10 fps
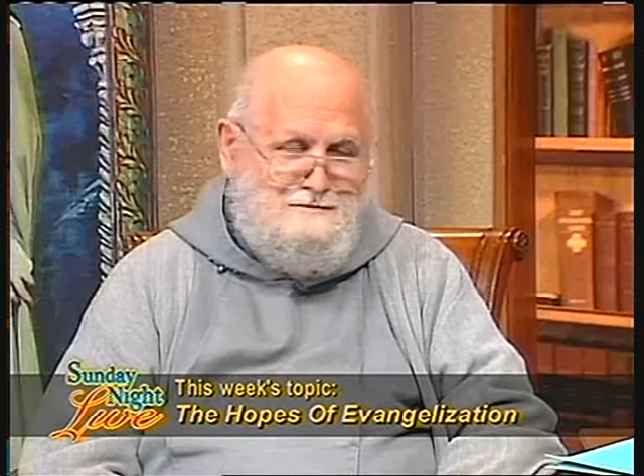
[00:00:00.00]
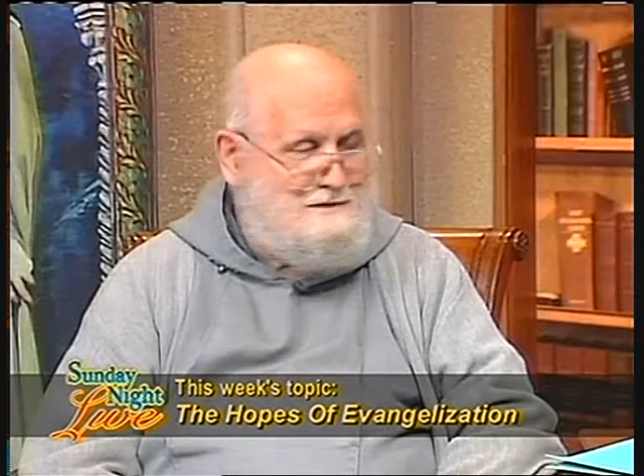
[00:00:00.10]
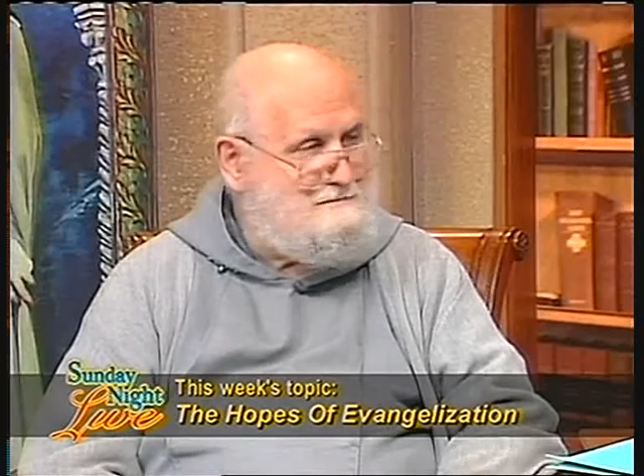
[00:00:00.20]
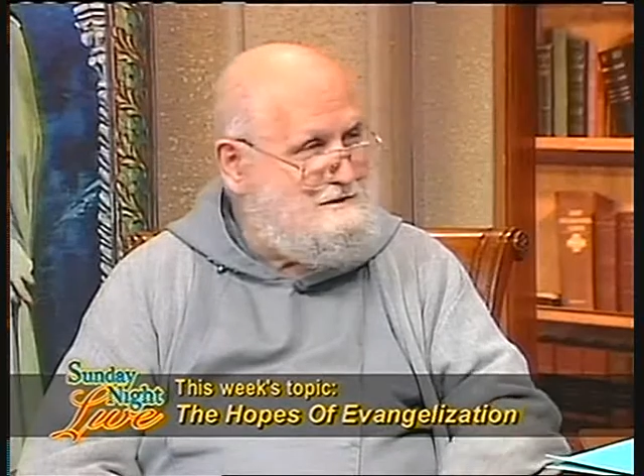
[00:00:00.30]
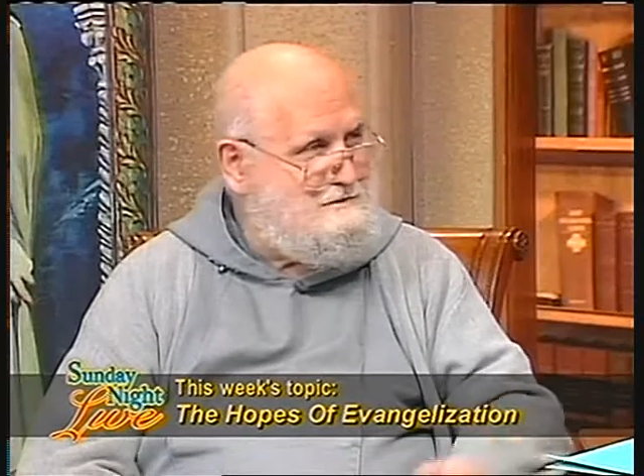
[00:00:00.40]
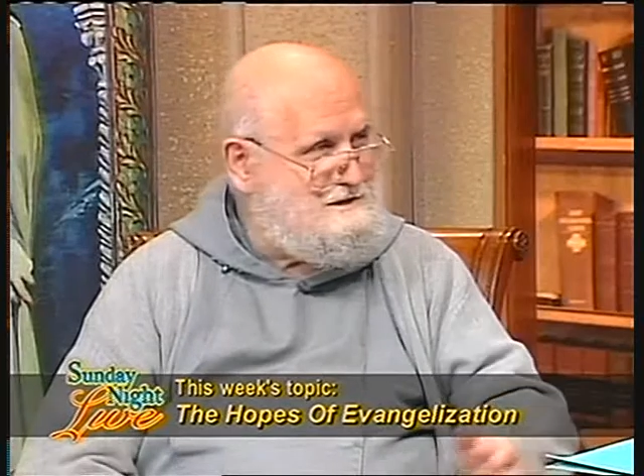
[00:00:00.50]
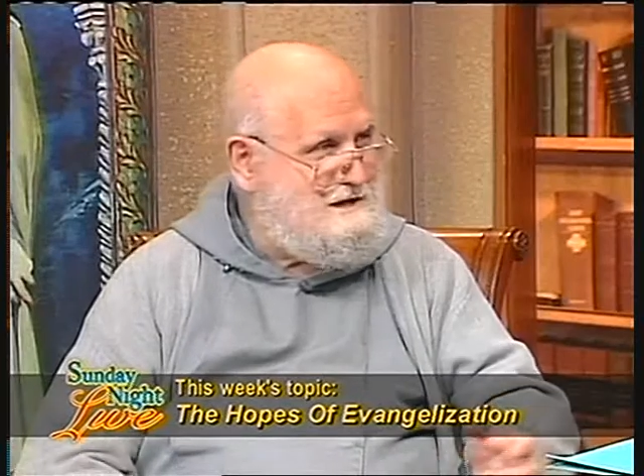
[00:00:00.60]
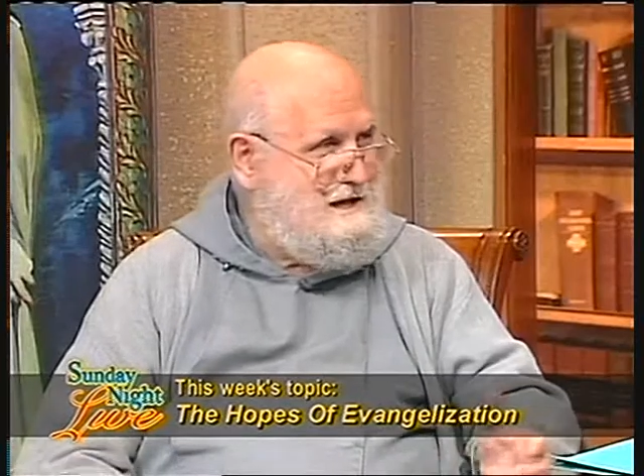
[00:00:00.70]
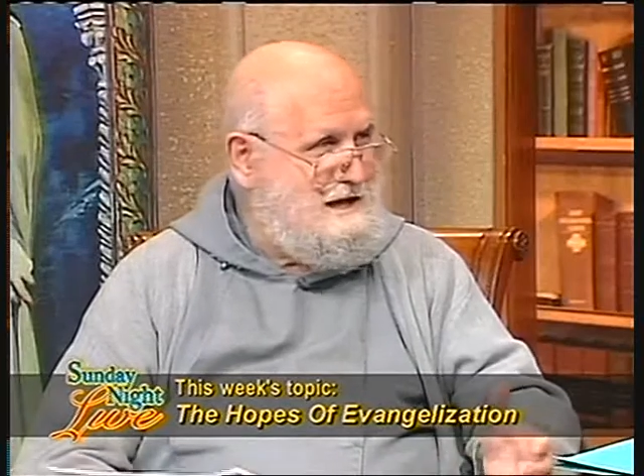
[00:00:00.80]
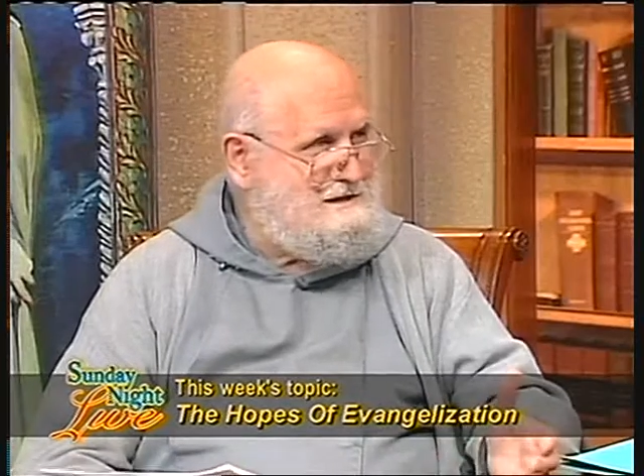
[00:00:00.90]
repent,"
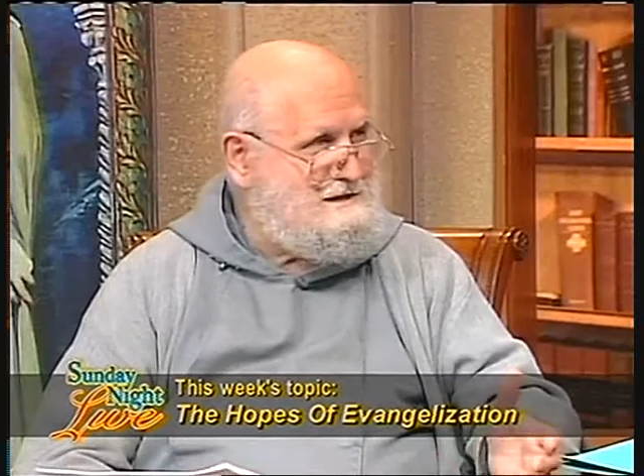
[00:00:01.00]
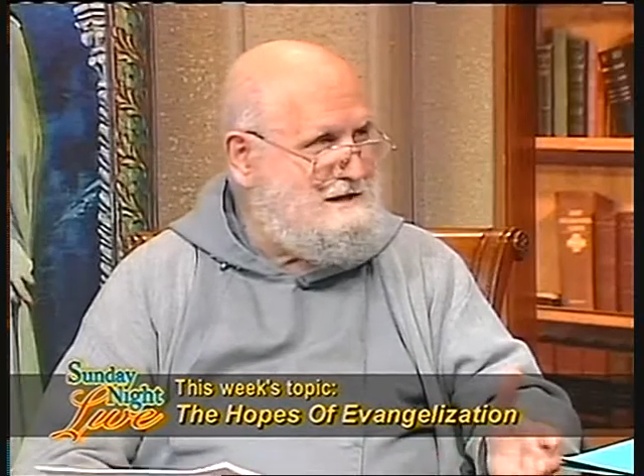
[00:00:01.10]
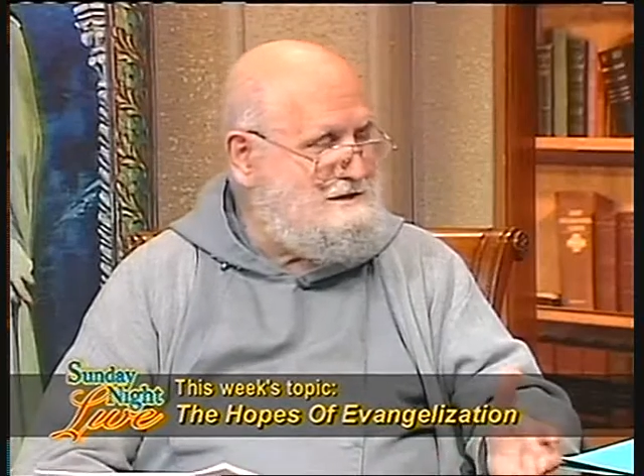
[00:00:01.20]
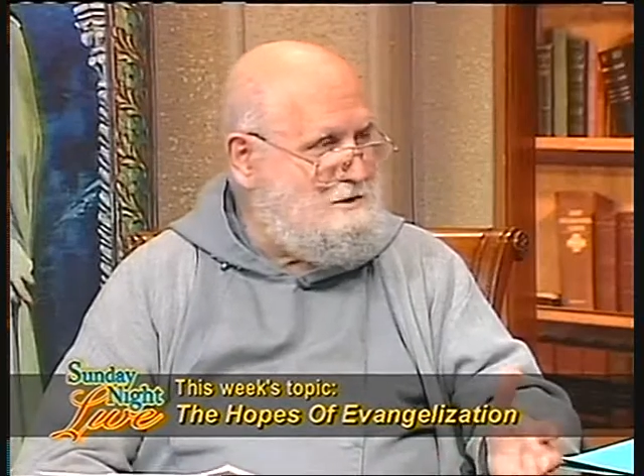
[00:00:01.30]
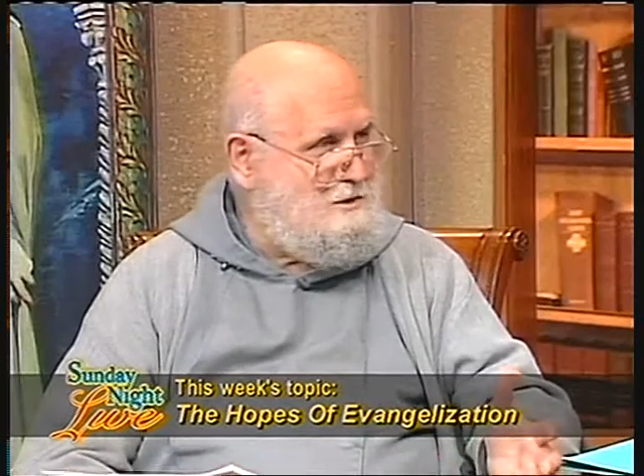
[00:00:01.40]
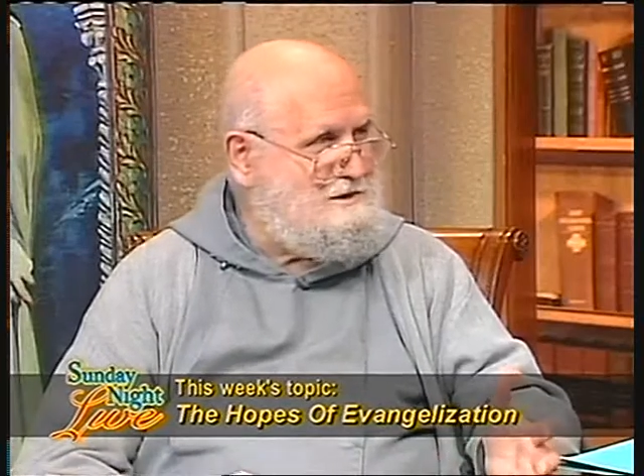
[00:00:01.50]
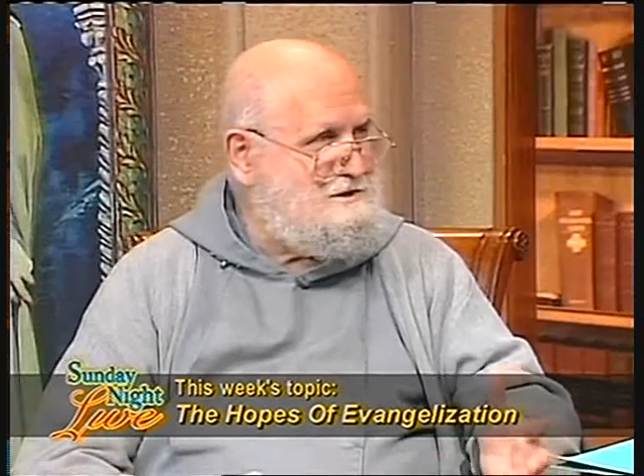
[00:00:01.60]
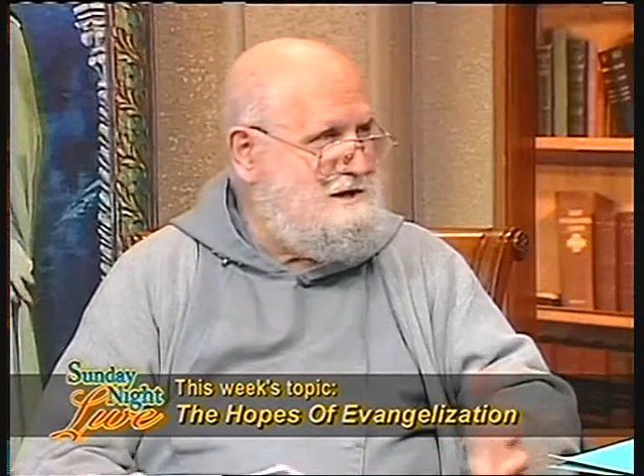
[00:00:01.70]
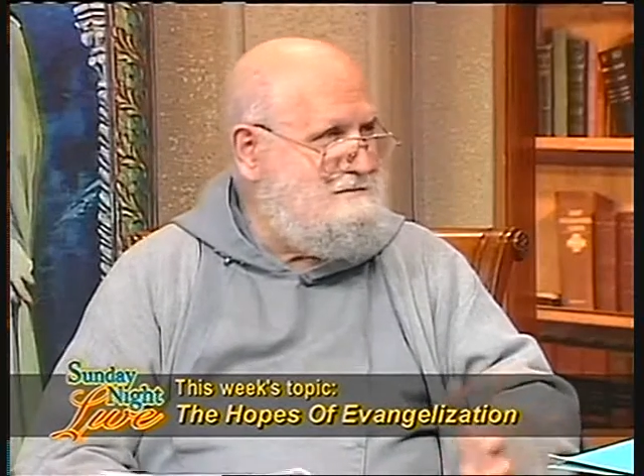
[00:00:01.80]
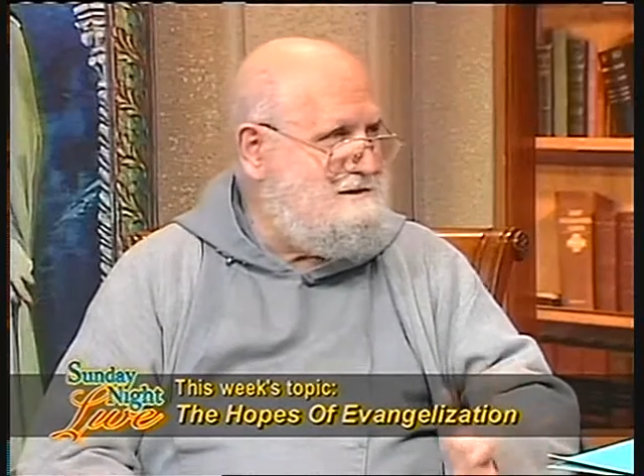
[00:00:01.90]
because it's like the lost
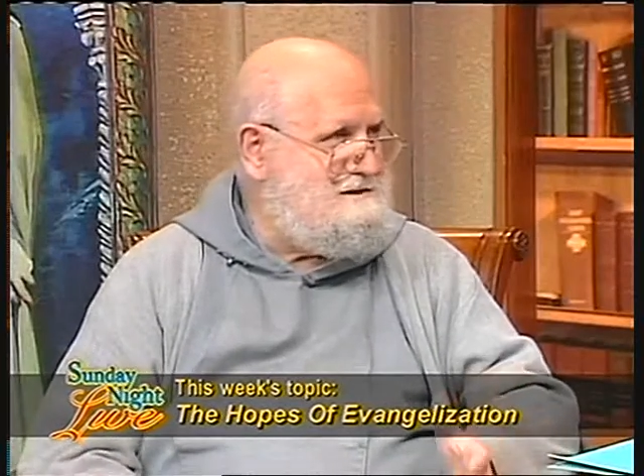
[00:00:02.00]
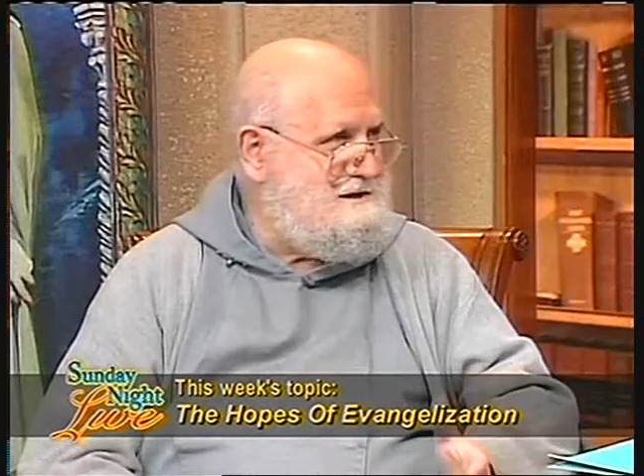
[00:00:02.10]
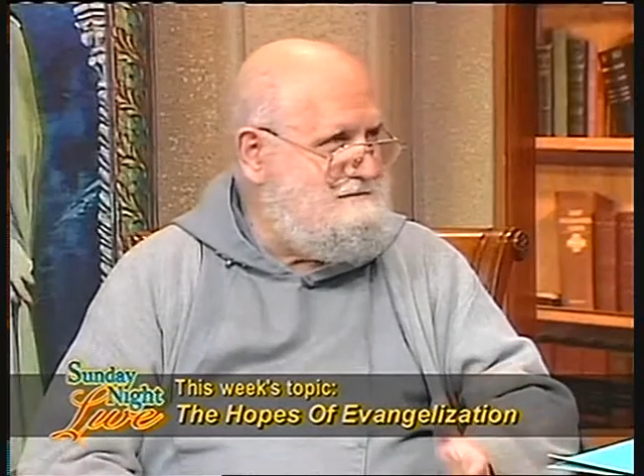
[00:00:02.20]
sheep has